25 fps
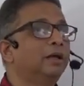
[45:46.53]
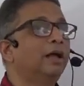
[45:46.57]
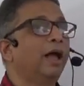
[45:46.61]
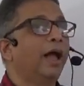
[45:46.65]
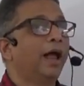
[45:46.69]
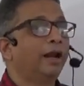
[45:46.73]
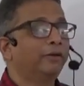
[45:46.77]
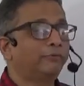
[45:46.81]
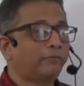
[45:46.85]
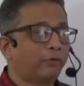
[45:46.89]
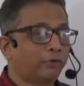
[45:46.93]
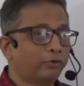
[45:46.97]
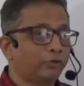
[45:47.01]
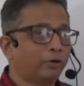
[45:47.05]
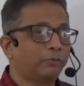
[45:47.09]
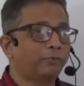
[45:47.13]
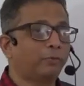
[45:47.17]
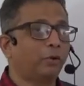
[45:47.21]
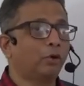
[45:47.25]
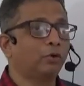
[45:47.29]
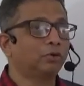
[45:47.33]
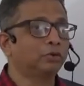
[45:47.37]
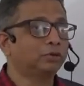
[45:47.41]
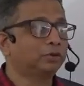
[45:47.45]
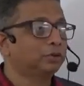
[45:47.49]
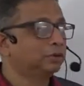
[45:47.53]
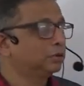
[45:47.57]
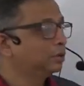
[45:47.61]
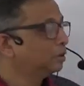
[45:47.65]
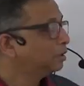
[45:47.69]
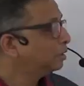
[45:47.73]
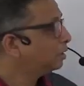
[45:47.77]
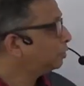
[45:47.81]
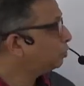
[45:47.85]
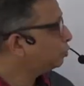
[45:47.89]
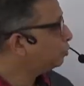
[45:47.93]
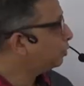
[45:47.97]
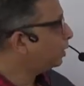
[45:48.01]
And for your boards,
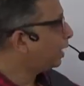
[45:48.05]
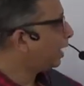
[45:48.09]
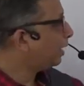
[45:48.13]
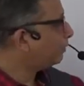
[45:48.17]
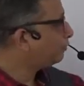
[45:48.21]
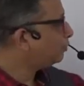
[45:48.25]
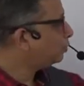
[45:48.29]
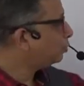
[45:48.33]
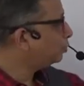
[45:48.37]
you will have